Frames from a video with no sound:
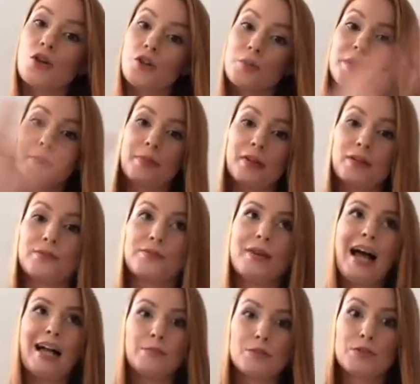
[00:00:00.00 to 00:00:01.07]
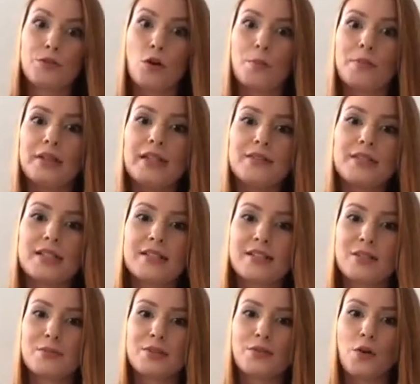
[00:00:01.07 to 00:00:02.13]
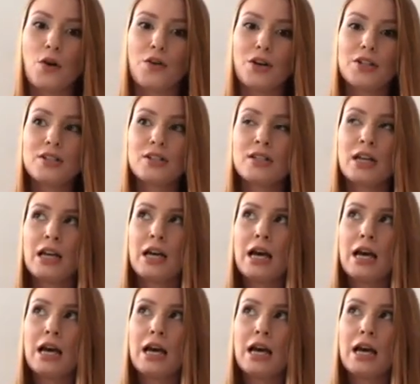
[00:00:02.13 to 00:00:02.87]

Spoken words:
Other people have helped form belief systems for us,